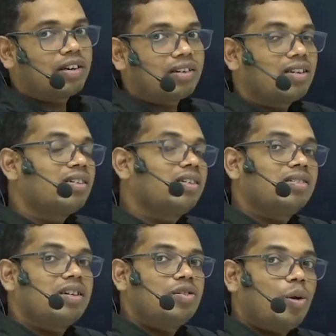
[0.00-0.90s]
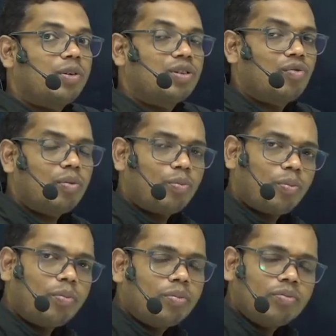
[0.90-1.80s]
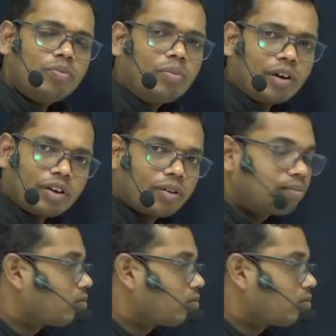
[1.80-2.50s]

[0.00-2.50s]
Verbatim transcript: acid, the dormancy will break.